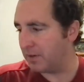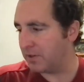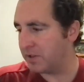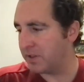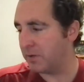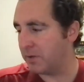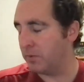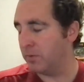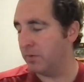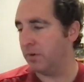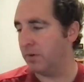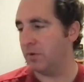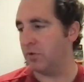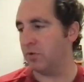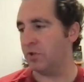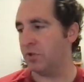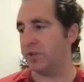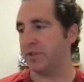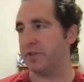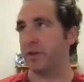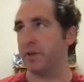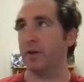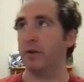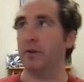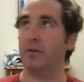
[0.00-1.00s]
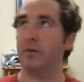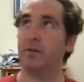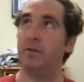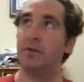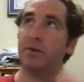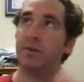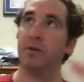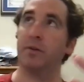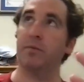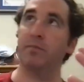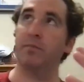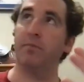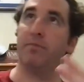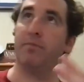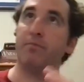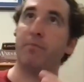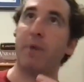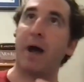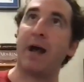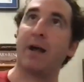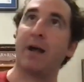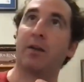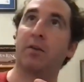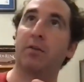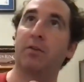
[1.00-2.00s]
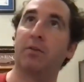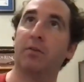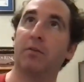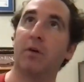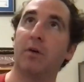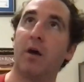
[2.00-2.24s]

so just to back